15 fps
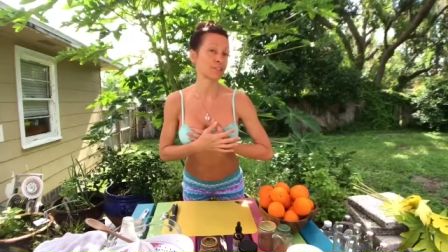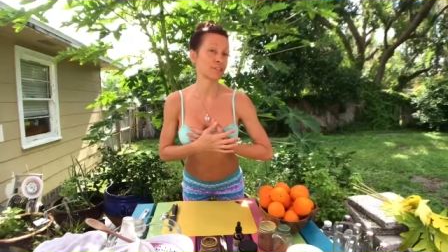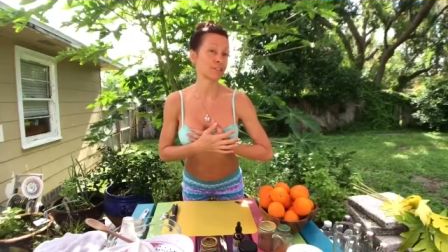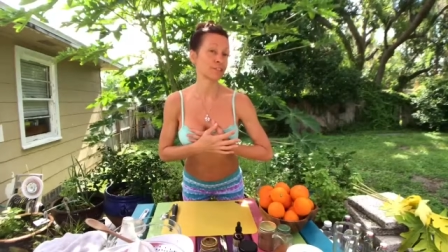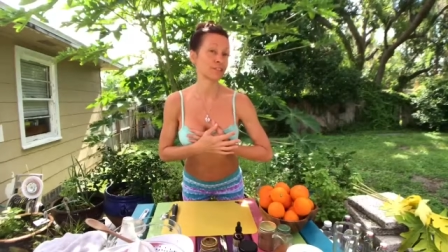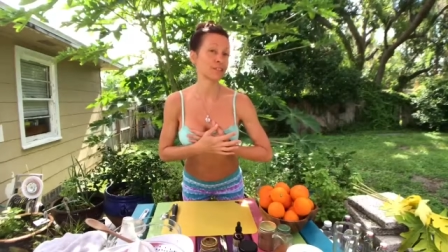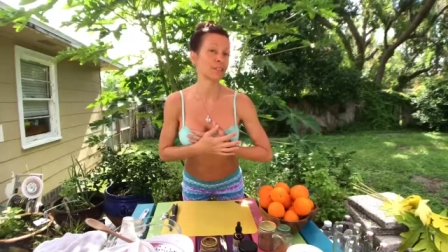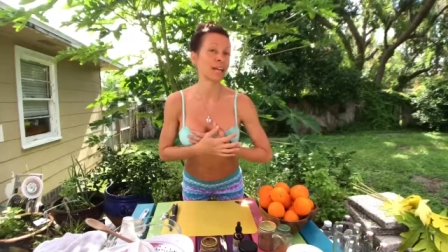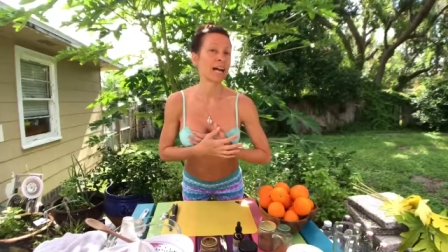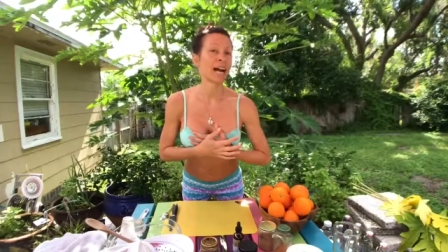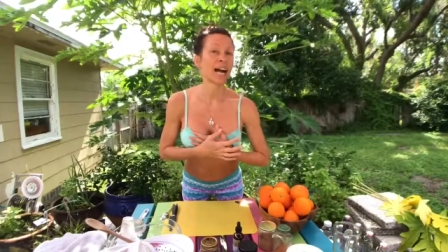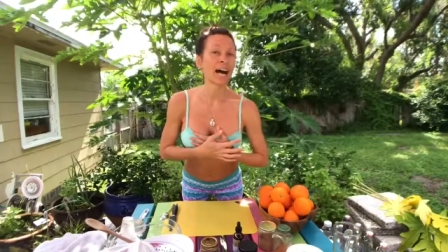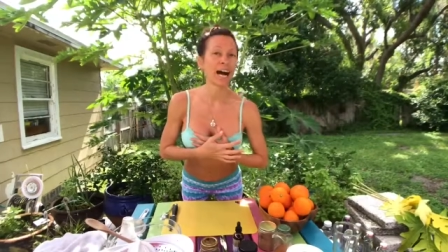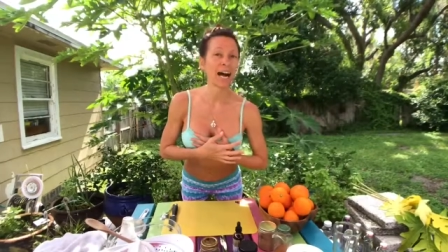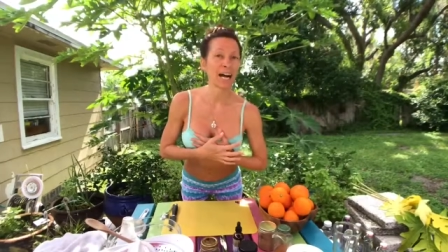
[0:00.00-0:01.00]
you?
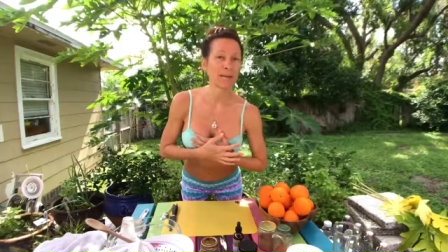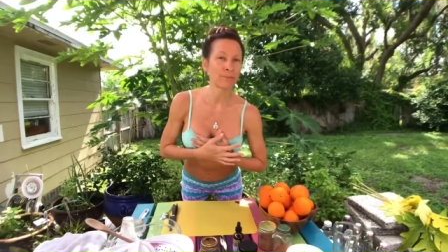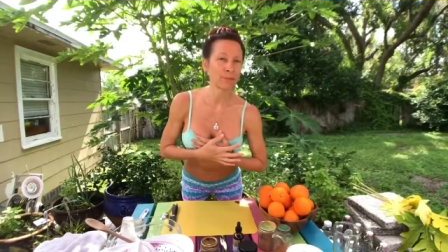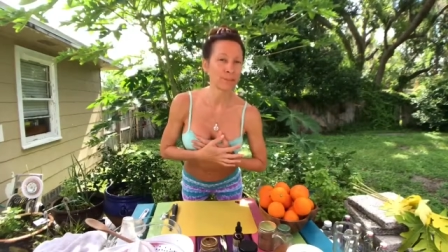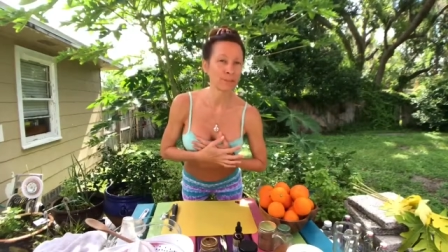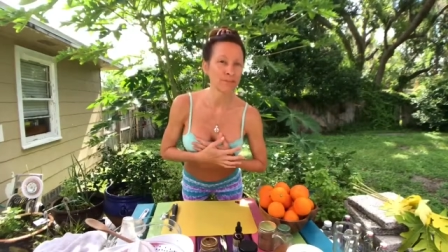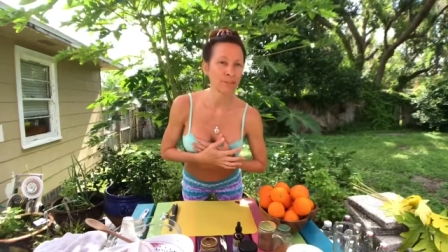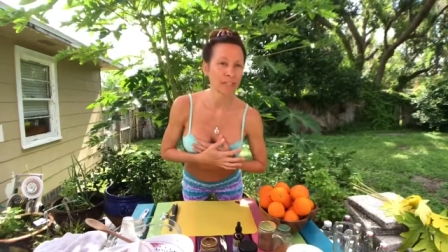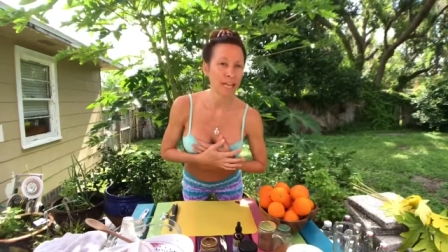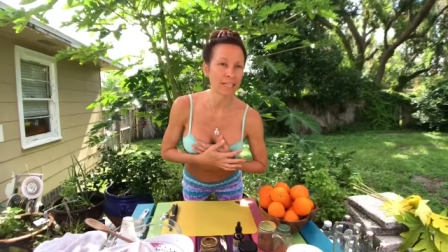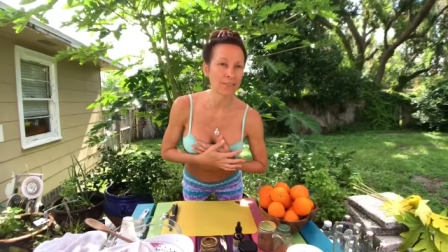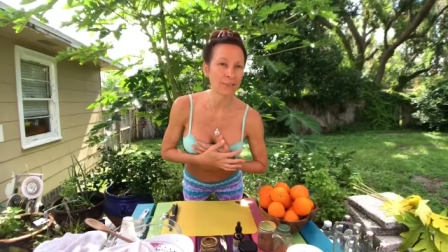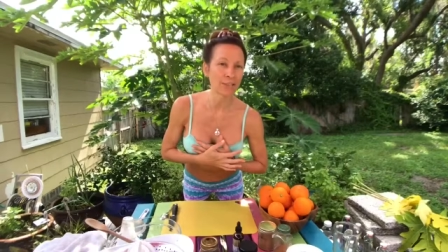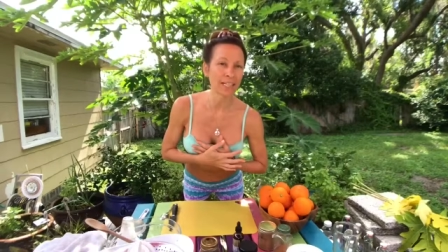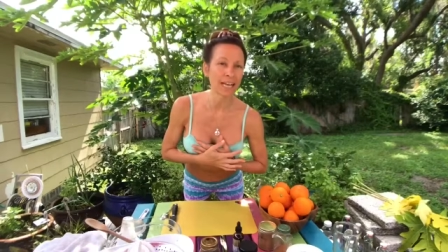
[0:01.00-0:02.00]
Hi, beautiful
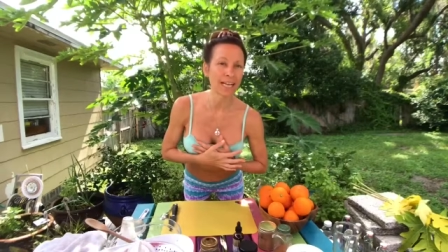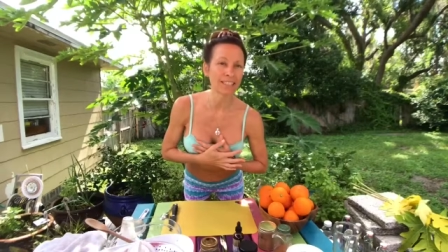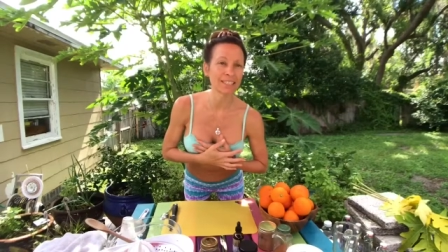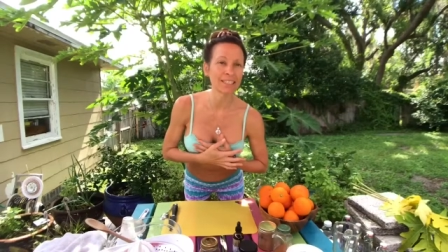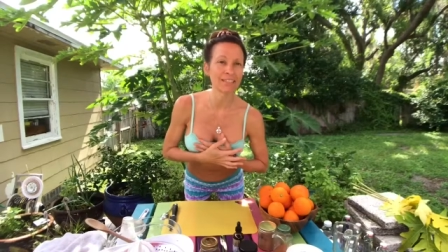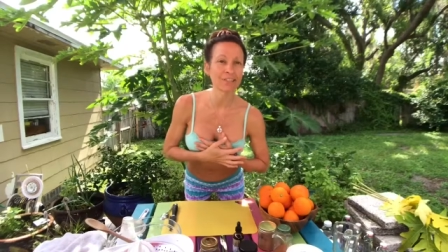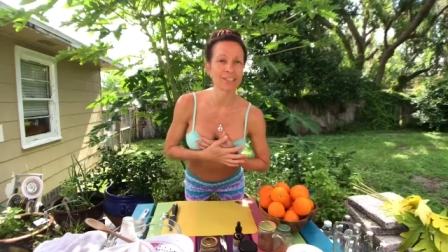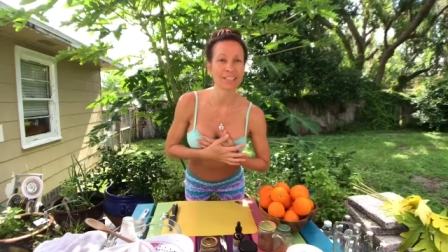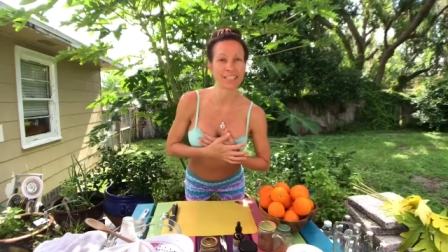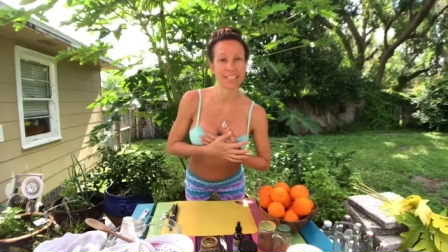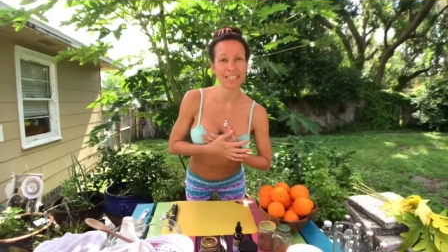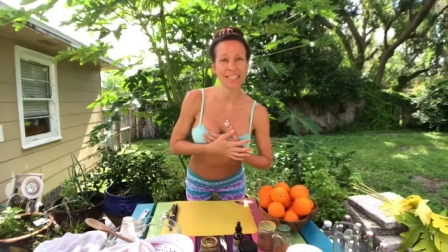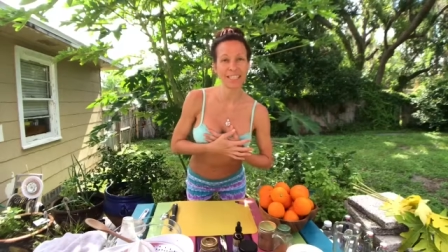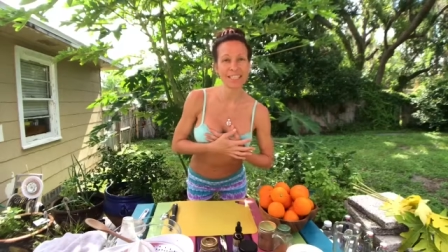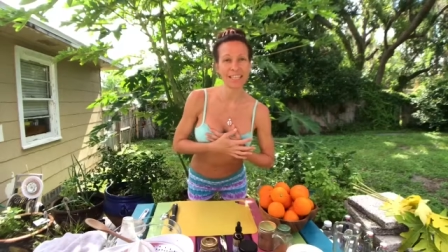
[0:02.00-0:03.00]
Antoinette and
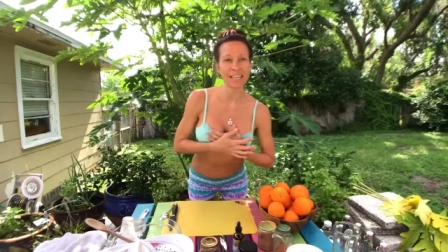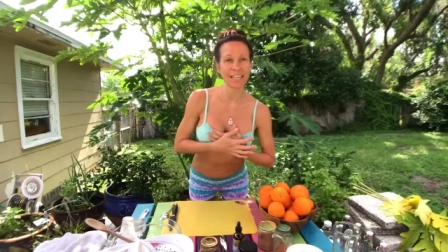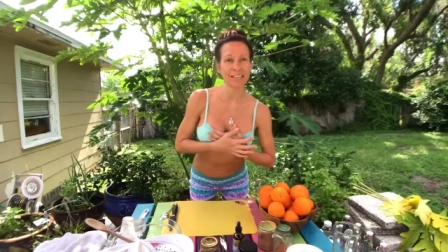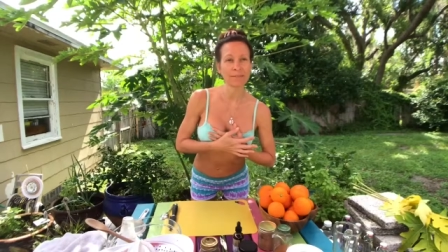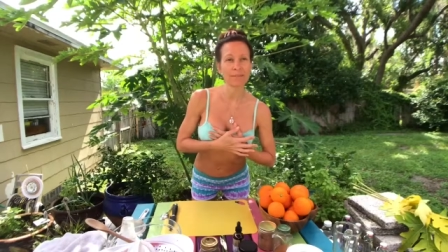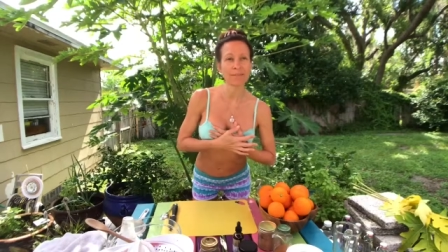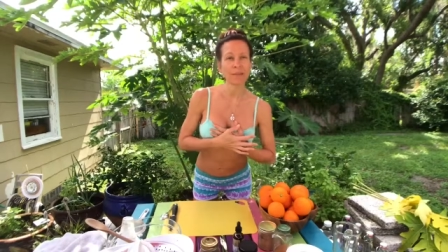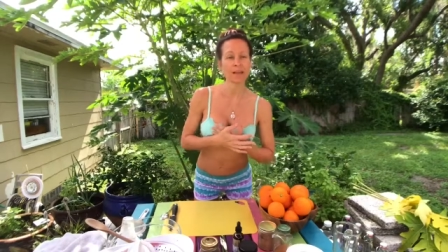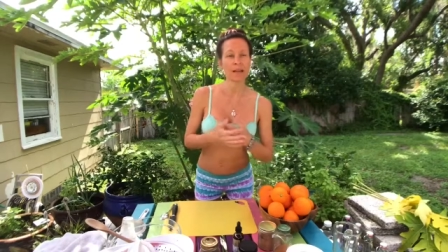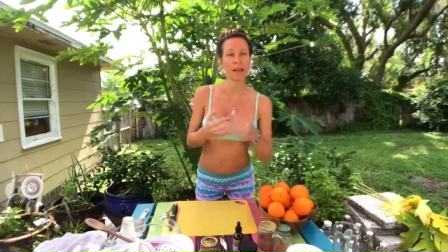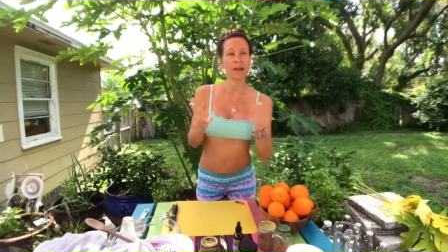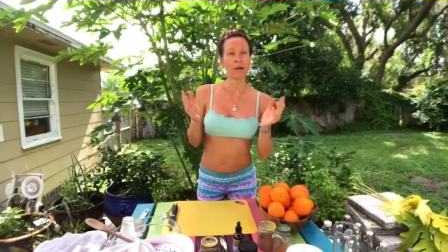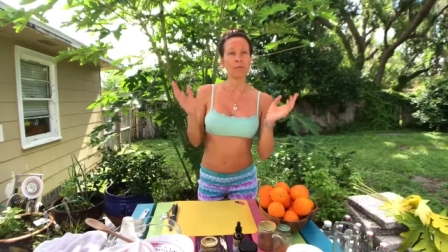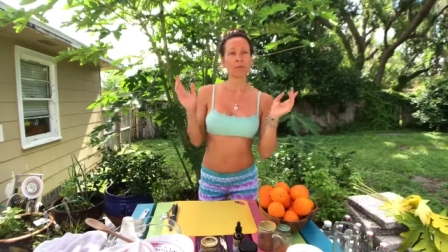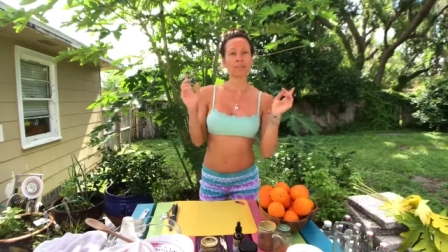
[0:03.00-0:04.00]
Christina.
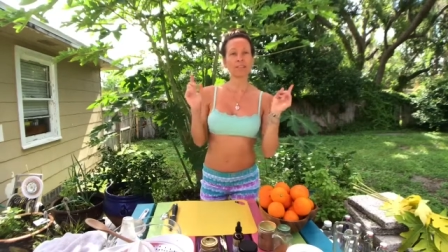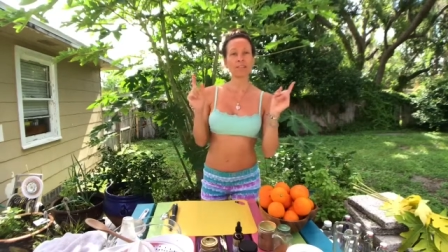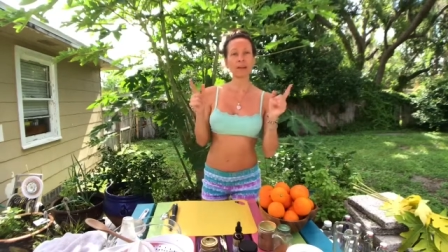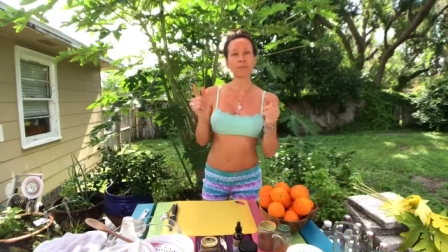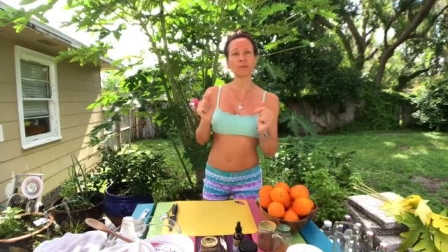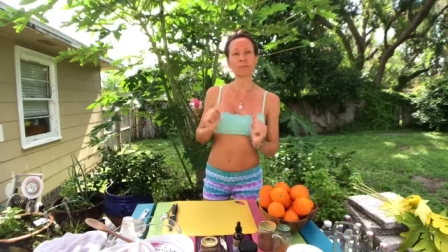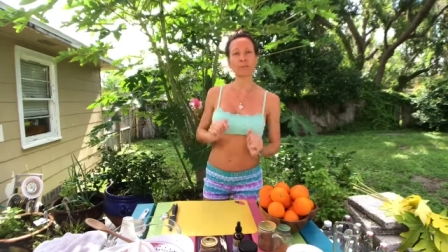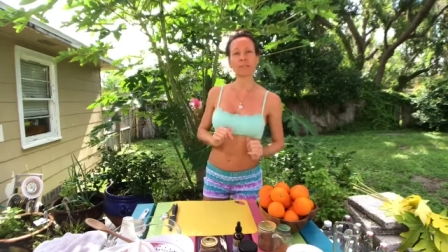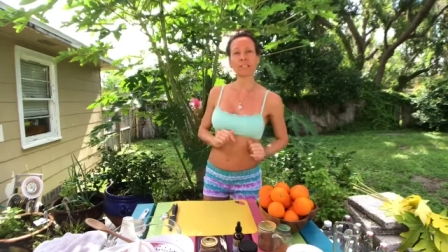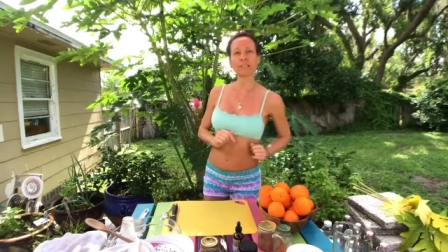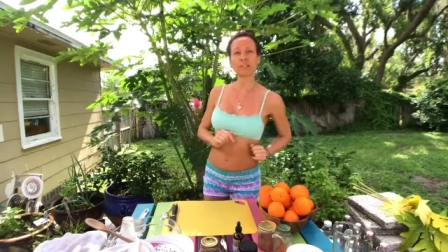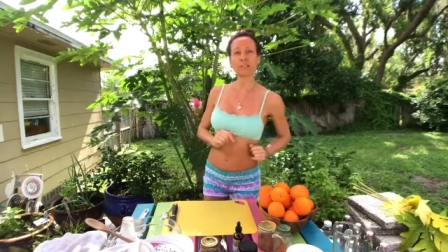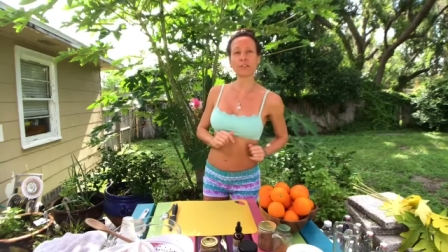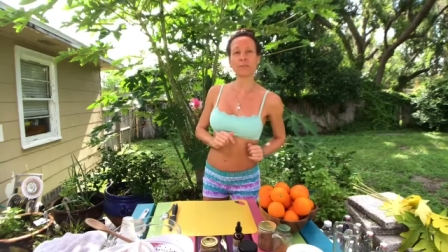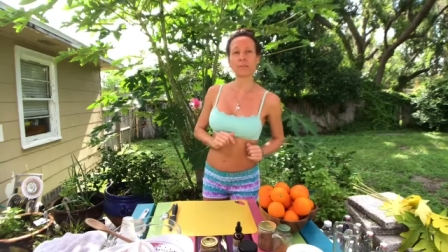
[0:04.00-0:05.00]
Will someone
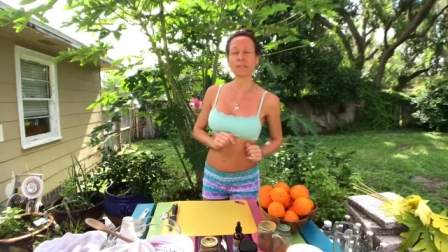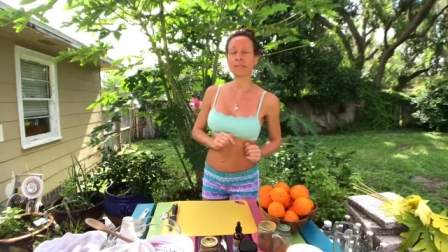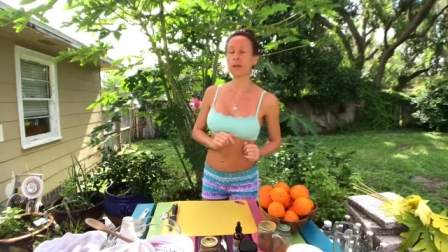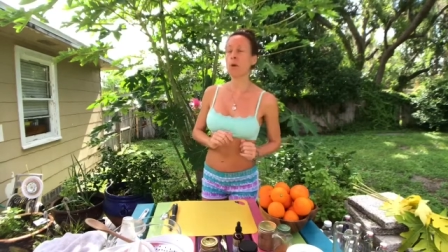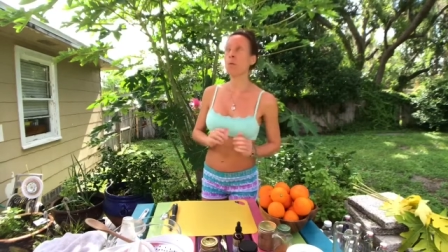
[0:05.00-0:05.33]
please do me